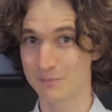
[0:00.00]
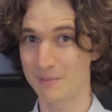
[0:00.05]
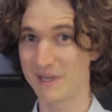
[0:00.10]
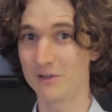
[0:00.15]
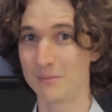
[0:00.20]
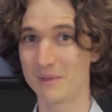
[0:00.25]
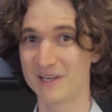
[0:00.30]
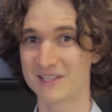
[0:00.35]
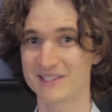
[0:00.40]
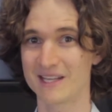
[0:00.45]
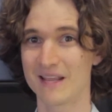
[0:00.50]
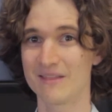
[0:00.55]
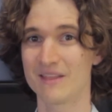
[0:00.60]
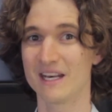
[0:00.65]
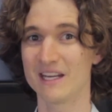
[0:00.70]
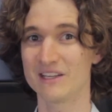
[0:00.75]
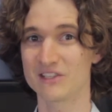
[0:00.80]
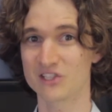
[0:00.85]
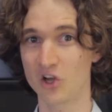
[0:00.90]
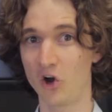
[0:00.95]
Spiegelman said
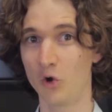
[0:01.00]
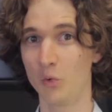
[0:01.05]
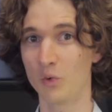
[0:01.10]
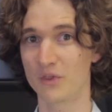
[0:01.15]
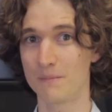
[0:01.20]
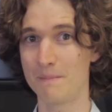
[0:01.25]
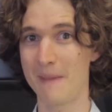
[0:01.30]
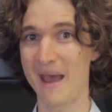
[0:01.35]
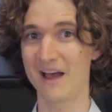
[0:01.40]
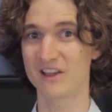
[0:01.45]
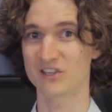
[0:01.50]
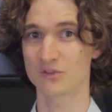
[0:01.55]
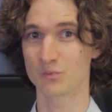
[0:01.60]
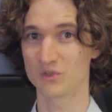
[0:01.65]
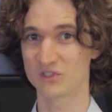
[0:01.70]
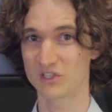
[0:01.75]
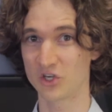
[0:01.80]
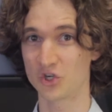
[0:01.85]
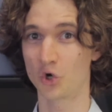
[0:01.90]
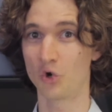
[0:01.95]
that his goal with Maus
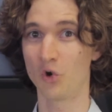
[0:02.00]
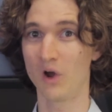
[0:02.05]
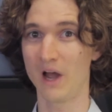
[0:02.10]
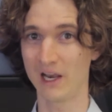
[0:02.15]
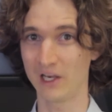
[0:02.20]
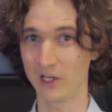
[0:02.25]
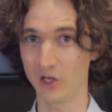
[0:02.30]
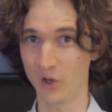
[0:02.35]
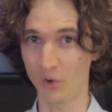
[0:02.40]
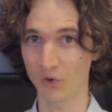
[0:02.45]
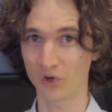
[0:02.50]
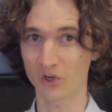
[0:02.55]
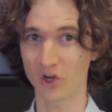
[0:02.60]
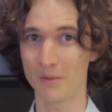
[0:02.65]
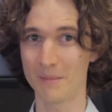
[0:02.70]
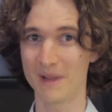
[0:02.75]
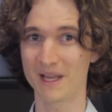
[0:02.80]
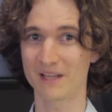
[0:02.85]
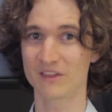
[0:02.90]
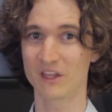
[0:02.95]
was to draw a long
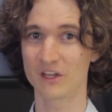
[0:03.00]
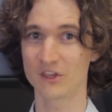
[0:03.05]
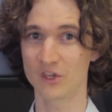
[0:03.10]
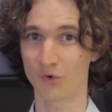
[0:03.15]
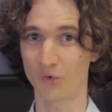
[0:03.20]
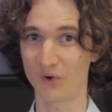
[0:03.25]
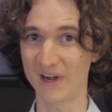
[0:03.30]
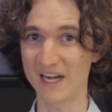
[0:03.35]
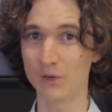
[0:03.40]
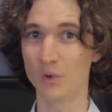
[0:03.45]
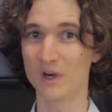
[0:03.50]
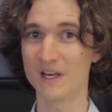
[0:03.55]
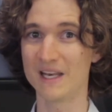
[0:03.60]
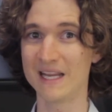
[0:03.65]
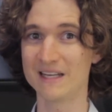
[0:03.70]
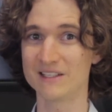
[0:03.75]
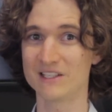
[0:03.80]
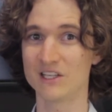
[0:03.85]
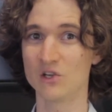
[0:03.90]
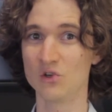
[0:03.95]
comic that the reader would
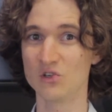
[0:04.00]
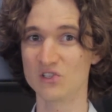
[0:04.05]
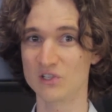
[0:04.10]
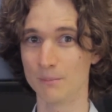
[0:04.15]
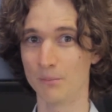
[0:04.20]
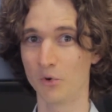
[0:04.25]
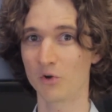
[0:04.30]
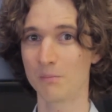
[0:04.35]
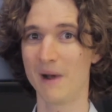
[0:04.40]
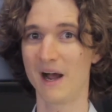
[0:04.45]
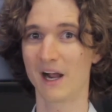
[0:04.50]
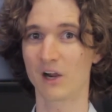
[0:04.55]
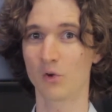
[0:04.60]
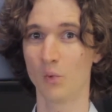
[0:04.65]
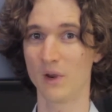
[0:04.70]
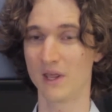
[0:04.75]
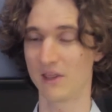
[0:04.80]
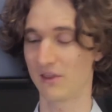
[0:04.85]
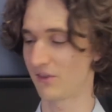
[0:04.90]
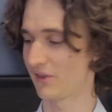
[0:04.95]
need to use a bookmark
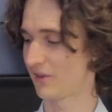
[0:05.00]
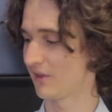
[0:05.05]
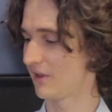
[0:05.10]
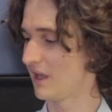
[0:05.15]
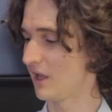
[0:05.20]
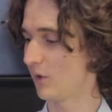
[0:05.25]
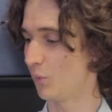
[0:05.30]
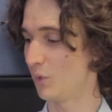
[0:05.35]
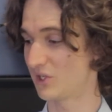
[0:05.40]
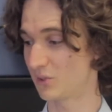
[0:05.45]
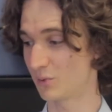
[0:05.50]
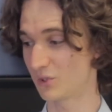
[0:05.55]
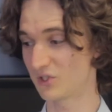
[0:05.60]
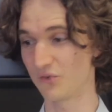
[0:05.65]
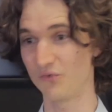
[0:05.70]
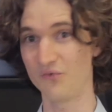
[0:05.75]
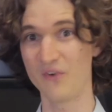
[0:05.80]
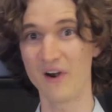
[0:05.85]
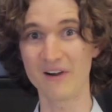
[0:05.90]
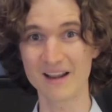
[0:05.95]
with, which was
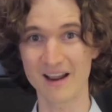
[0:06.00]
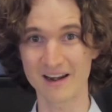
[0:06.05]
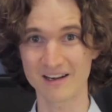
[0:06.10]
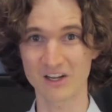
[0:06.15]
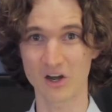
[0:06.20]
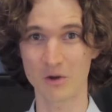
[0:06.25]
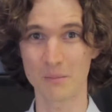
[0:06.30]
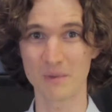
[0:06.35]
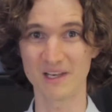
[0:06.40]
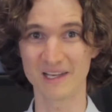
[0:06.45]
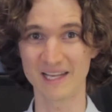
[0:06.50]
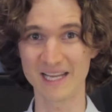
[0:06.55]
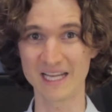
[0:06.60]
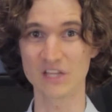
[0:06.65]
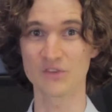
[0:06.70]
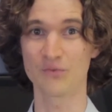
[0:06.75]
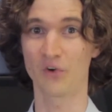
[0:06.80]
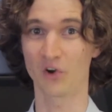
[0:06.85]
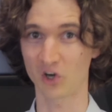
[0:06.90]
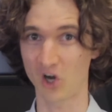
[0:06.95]
a very uncommon
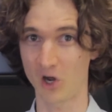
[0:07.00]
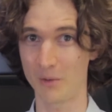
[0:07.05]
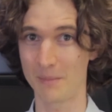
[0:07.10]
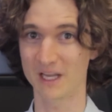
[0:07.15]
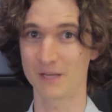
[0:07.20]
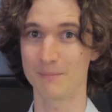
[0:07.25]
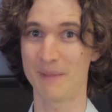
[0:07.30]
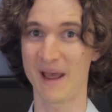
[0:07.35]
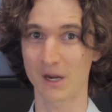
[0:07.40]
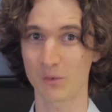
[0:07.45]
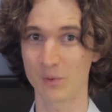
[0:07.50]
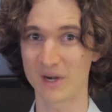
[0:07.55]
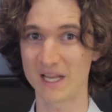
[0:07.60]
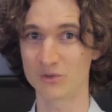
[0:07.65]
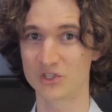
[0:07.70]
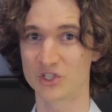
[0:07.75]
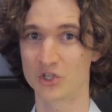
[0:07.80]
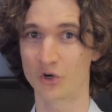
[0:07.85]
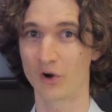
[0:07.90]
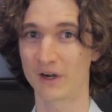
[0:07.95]
length for a comic back when
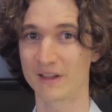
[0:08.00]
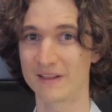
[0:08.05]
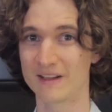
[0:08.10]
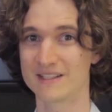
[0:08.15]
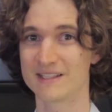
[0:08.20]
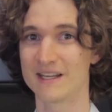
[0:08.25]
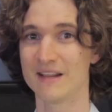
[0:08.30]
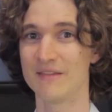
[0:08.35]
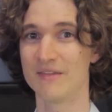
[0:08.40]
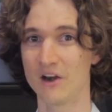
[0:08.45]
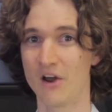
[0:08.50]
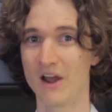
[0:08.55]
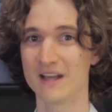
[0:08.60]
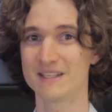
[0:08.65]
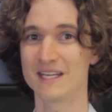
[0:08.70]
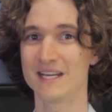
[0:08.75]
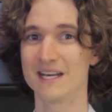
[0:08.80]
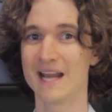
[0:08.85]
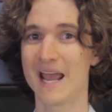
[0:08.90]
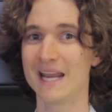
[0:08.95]
he was drawing this in the
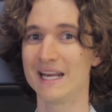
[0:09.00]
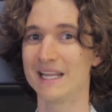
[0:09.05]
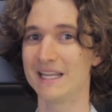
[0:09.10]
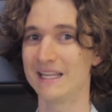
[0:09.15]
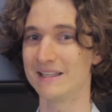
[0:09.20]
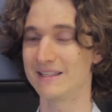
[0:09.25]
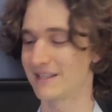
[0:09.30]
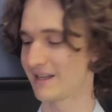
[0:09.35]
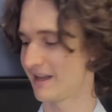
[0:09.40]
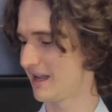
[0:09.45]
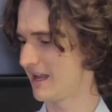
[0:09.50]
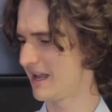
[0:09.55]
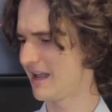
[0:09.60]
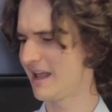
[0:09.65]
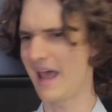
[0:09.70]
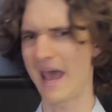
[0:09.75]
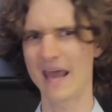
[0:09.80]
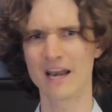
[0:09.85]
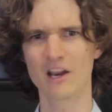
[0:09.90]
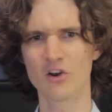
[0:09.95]
1980s.
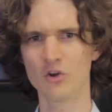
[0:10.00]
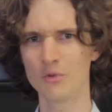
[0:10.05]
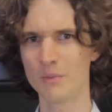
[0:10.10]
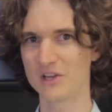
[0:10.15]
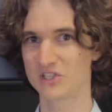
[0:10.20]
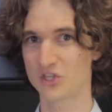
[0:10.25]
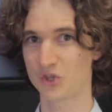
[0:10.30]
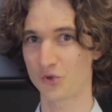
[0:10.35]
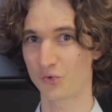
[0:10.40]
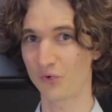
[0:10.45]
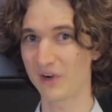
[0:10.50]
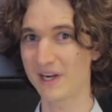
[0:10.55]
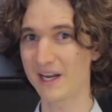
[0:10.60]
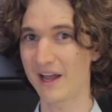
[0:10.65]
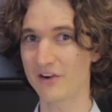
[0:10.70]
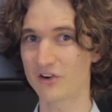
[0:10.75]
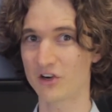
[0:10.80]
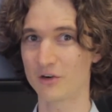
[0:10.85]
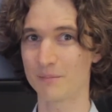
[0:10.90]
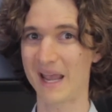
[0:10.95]
And at almost
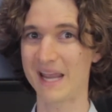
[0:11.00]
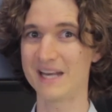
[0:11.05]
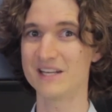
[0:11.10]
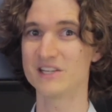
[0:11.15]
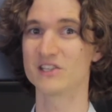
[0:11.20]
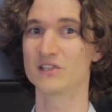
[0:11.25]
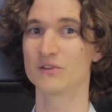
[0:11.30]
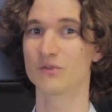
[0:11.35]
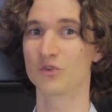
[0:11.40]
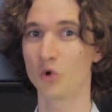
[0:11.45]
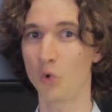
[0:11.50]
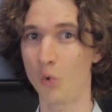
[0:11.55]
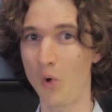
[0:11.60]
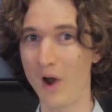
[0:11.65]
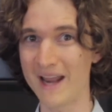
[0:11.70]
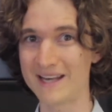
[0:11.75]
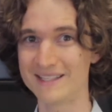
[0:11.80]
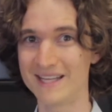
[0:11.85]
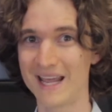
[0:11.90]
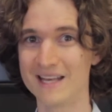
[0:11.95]
300 pages of
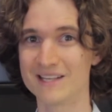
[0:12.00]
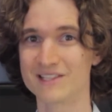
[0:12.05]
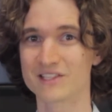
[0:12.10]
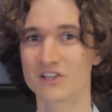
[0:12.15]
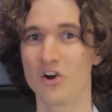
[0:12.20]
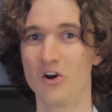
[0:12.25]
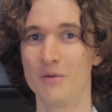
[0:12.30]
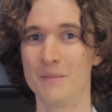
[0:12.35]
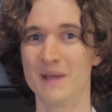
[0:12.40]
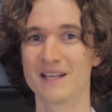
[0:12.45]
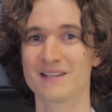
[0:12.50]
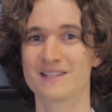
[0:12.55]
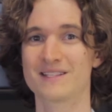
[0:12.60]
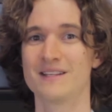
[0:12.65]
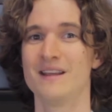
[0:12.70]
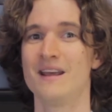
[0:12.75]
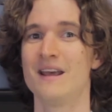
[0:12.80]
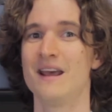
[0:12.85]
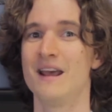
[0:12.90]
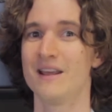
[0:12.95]
quite dense comics,
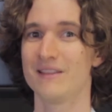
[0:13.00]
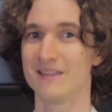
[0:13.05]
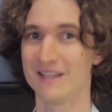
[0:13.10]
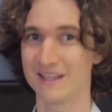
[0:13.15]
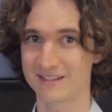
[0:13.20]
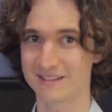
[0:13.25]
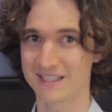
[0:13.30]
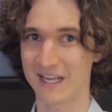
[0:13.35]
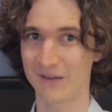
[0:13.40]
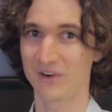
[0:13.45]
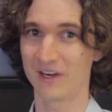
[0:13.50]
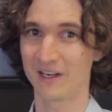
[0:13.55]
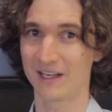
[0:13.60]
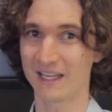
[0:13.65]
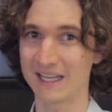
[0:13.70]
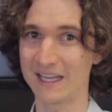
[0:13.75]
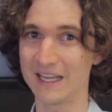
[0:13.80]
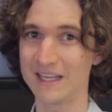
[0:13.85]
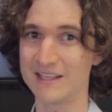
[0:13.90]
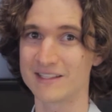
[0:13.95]
this
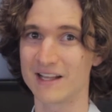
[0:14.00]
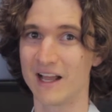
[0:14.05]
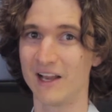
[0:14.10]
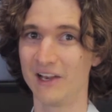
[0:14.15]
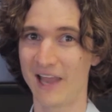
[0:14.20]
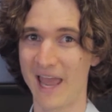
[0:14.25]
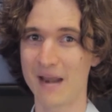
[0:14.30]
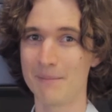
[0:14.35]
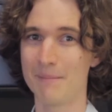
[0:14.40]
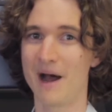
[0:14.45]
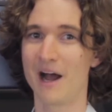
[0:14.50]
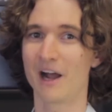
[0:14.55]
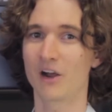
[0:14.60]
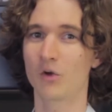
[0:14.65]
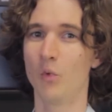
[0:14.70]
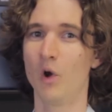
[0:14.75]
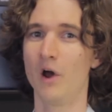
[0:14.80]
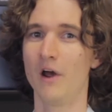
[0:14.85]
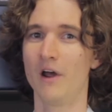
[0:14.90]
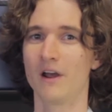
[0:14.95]
definitely is a
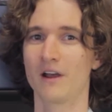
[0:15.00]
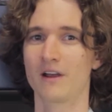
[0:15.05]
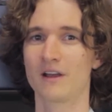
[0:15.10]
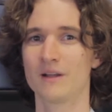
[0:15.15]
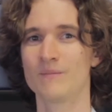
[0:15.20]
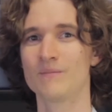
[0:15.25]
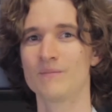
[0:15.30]
landmark work.